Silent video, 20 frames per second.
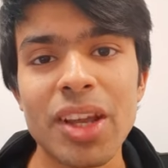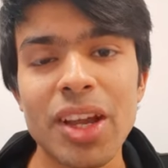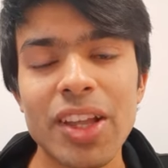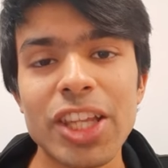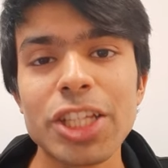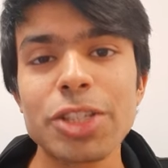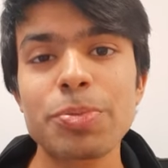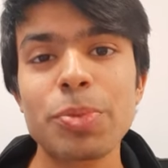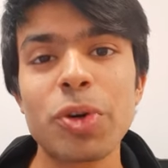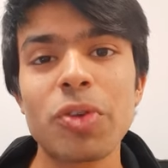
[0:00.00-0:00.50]

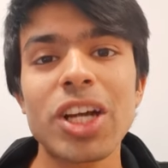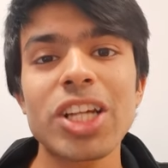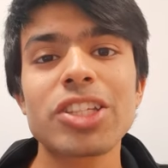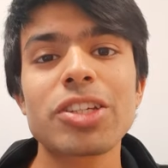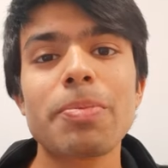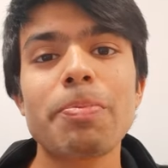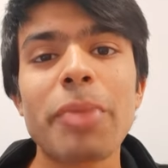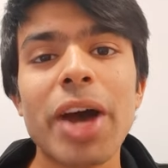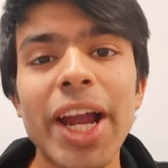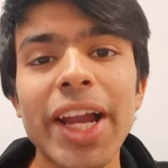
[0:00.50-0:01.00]
This provides
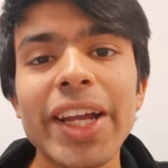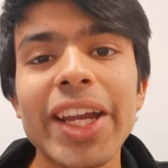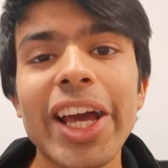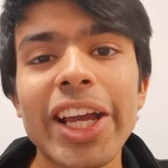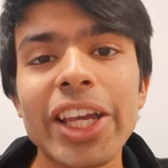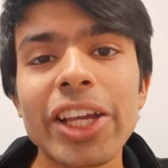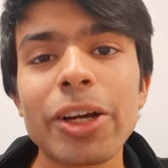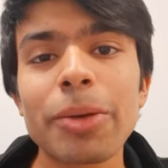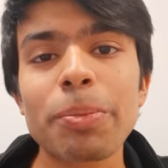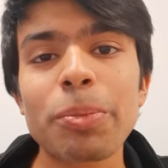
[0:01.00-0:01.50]
a mind
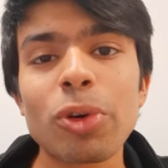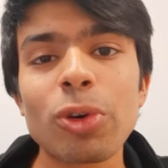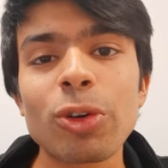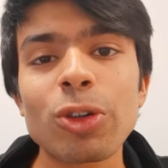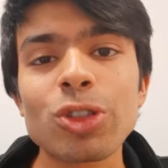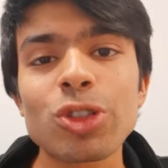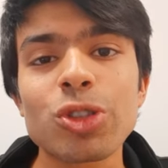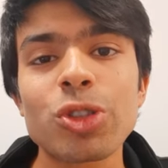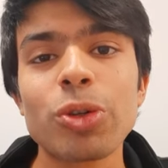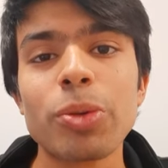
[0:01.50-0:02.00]
hacking
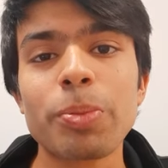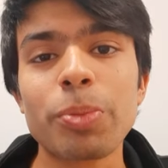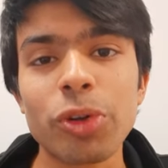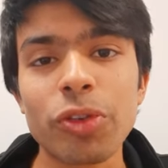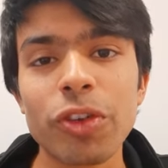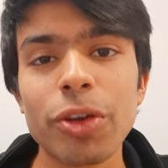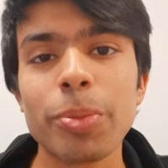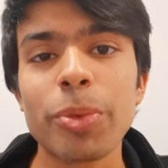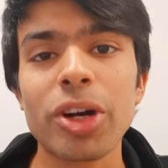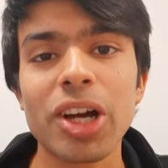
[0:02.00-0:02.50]
approach to
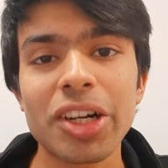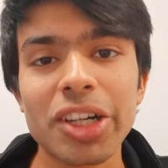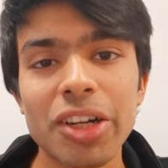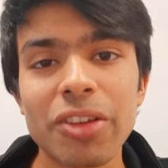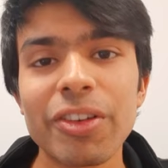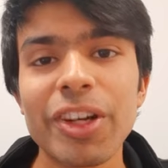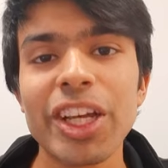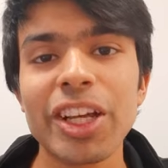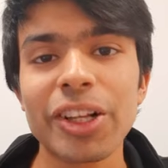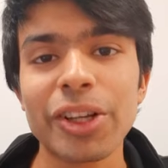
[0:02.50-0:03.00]
improve your
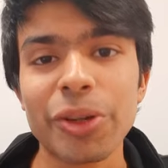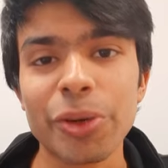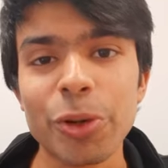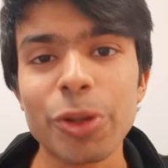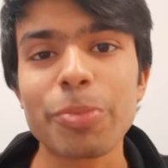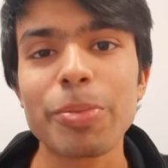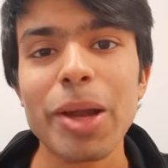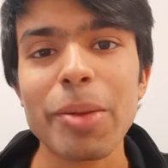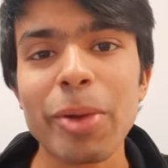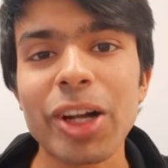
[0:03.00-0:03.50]
productivity and
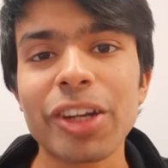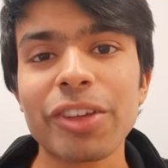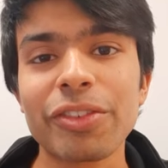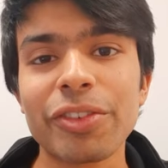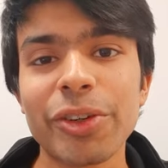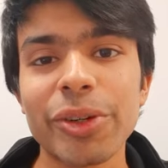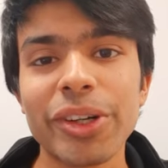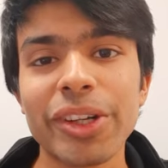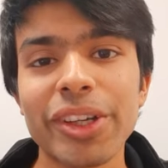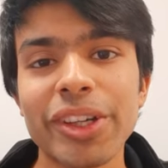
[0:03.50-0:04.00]
growth by
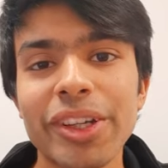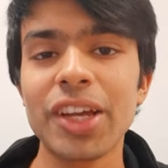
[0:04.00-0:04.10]
multifold.